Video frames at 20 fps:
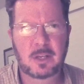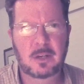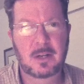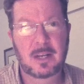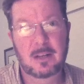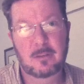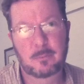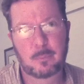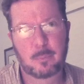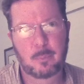now I
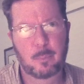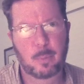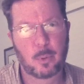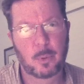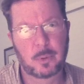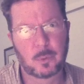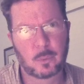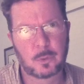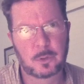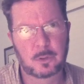have
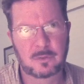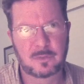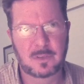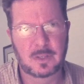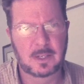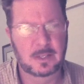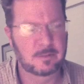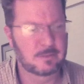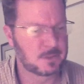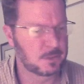
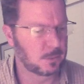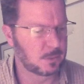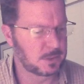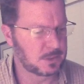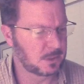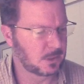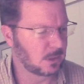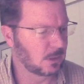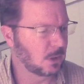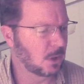0.105, so
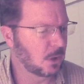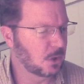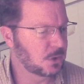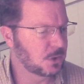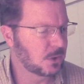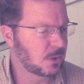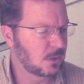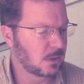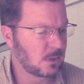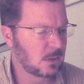it's a
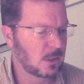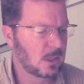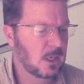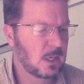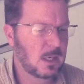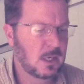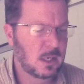larger